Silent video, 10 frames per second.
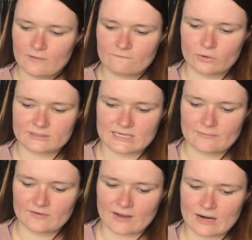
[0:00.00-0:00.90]
for
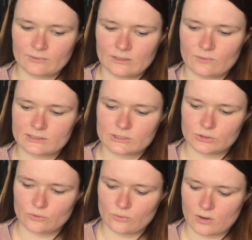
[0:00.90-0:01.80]
example, if I really want
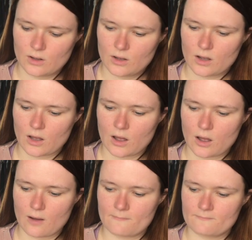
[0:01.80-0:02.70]
to
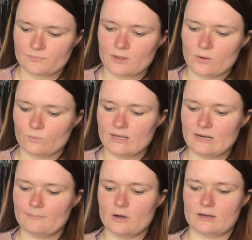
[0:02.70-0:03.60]
um, read
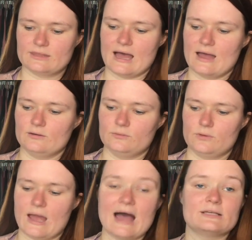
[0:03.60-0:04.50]
a book that
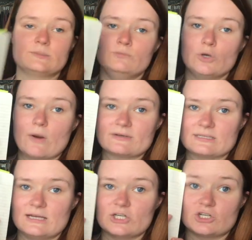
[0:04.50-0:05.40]
has mute
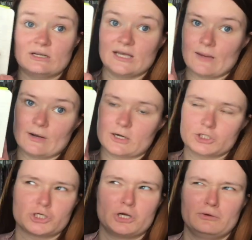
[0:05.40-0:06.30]
representation in it. I'm not gonna
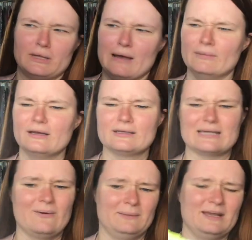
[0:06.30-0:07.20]
show you them because I
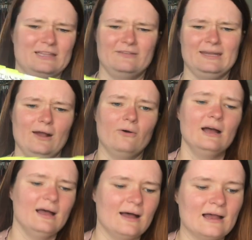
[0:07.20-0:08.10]
wanna make the video.
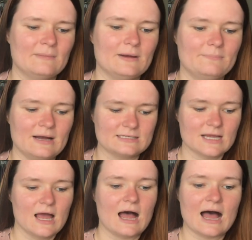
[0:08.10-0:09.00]
Um, but
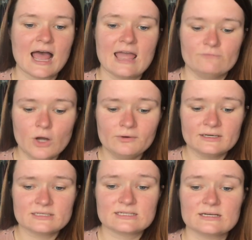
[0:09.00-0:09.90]
I have
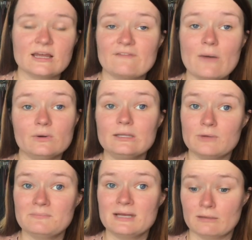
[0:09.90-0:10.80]
noticed if I really
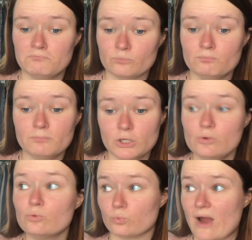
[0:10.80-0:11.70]
wanna make a
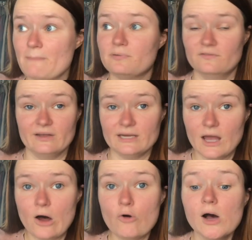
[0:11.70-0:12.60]
mute rep
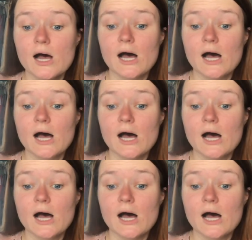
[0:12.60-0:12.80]
video,